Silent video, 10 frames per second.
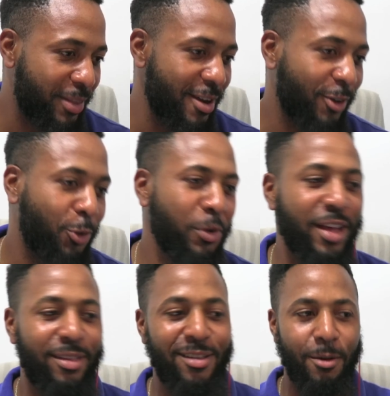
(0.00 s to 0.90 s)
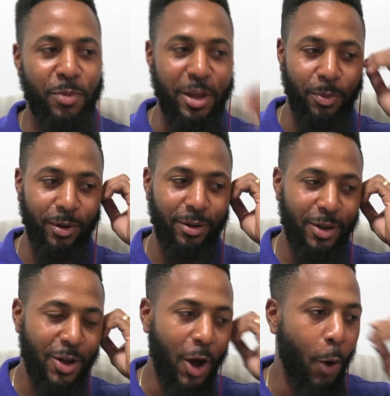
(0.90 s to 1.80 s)
2 next year, people.
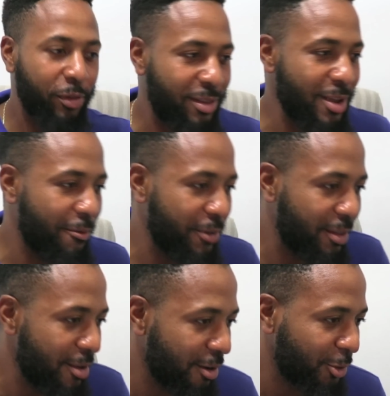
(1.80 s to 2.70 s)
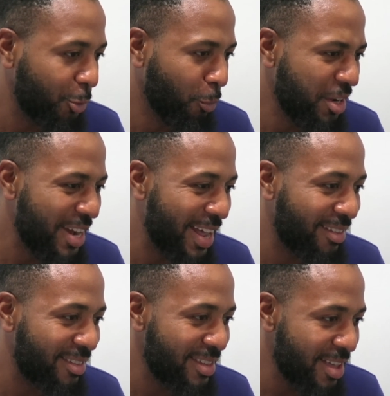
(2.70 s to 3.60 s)
I will see if it's tier 2
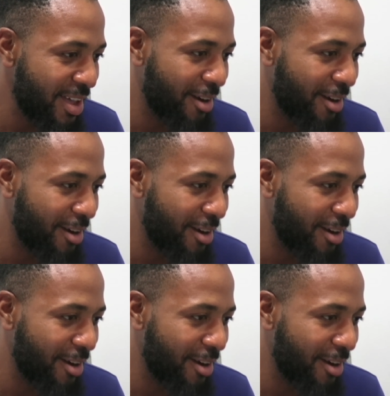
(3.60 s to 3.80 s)
here.